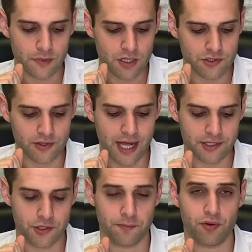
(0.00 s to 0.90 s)
So
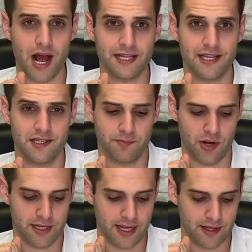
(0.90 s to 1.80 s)
that's your process
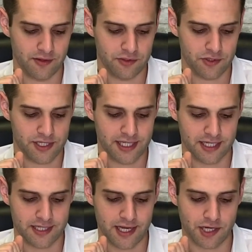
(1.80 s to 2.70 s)
breakdown. Those are
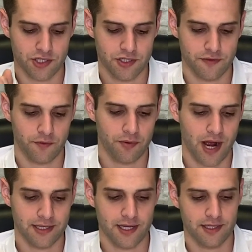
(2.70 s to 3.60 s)
six sections for
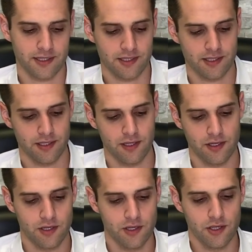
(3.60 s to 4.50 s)
processes.
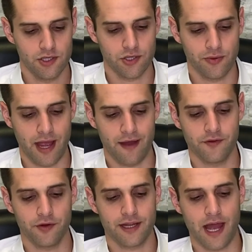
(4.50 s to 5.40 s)
So we have
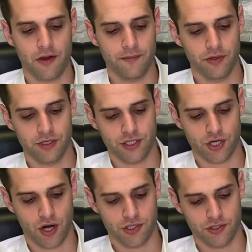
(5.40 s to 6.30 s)
your accountability
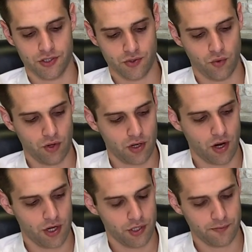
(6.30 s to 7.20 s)
chart, your
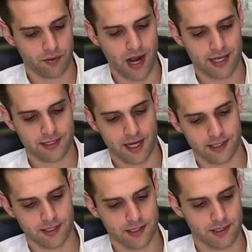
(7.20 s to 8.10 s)
scorecard, your
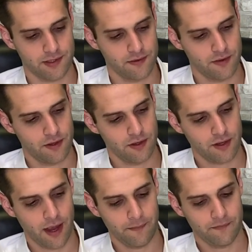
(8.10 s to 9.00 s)
processes,
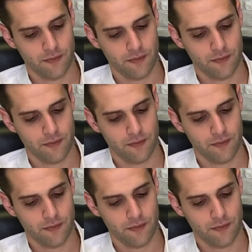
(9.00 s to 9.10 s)
okay?